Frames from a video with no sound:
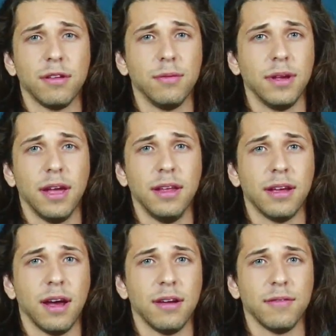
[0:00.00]
doing
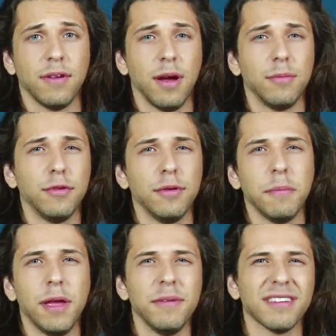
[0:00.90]
I'm doing
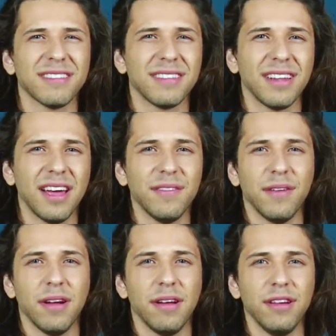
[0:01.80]
maybe a slight
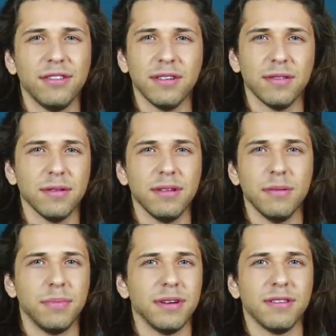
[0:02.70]
variation of the
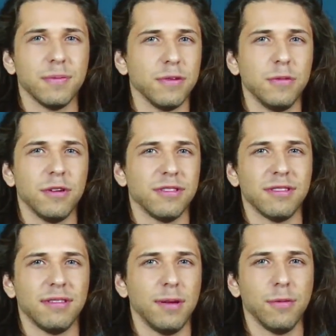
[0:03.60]
rhythm, but it's pretty much the
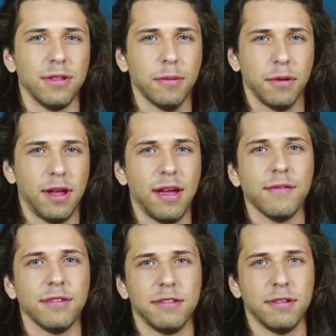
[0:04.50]
same rhythm on
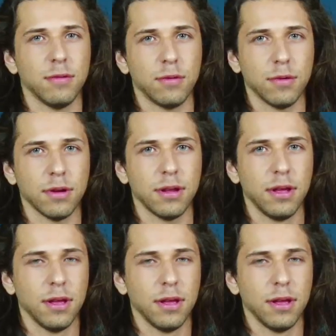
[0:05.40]
every single chord.